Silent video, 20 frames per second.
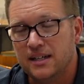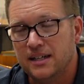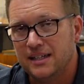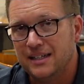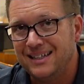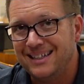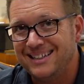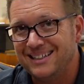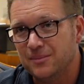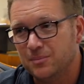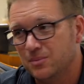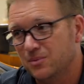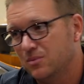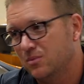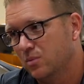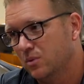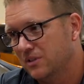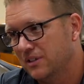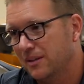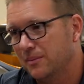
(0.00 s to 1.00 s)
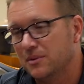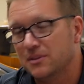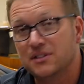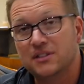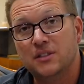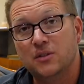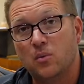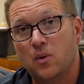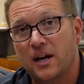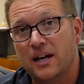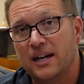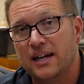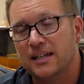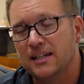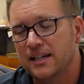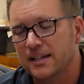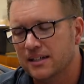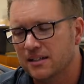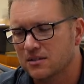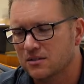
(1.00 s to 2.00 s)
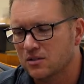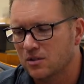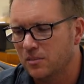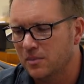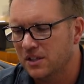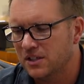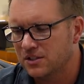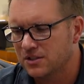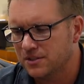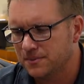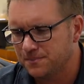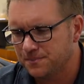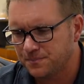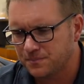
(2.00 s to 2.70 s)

He was able to see why I like it so much.